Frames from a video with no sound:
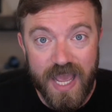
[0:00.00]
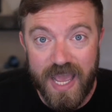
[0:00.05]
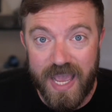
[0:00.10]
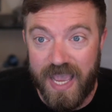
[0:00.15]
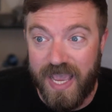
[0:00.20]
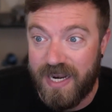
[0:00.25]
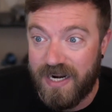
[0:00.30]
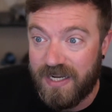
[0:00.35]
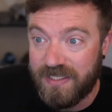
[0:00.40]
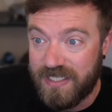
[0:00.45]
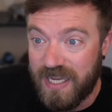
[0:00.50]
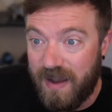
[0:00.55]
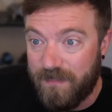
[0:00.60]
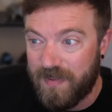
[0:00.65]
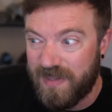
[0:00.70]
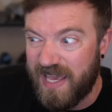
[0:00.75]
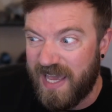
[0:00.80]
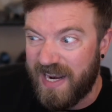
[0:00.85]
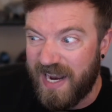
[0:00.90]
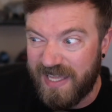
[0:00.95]
And on top
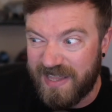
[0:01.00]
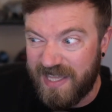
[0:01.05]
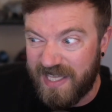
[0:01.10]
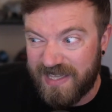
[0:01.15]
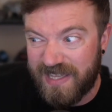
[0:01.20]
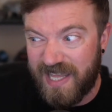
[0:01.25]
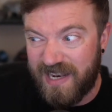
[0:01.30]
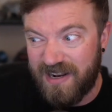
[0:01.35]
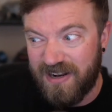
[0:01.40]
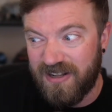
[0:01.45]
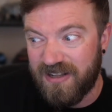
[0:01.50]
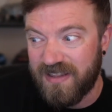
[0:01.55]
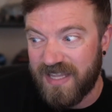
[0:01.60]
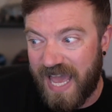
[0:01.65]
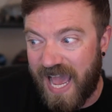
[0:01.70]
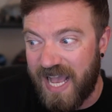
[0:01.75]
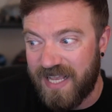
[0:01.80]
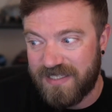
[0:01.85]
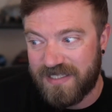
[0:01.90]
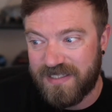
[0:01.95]
of that, I think that it'll
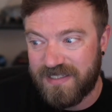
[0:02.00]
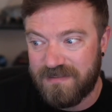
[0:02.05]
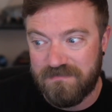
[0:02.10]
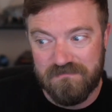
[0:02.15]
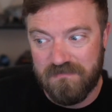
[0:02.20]
last